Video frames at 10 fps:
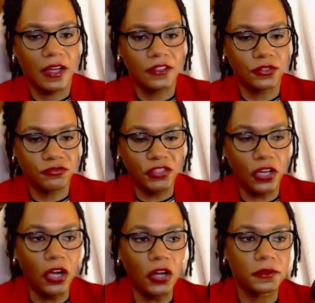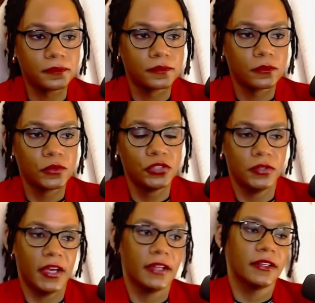So it's really hard when you do
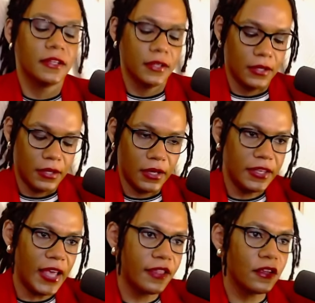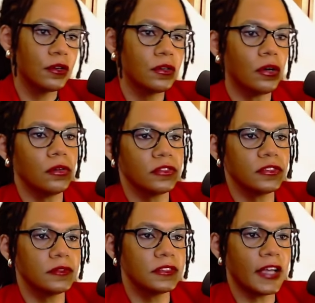that. Yeah, the goal,
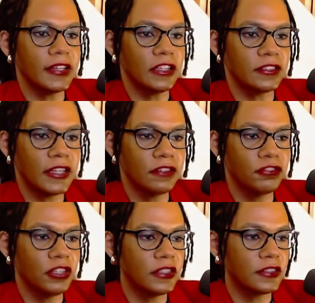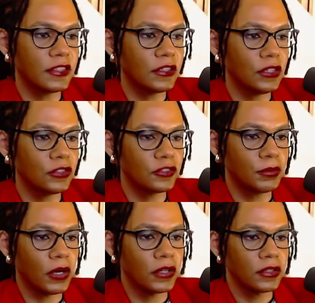this idea of setting realistic, you know,
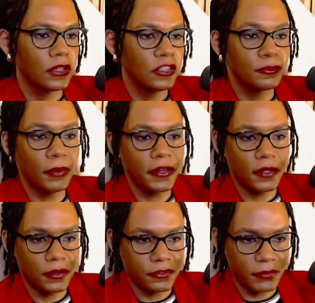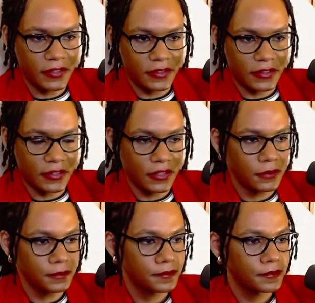smart goals, basically, you know?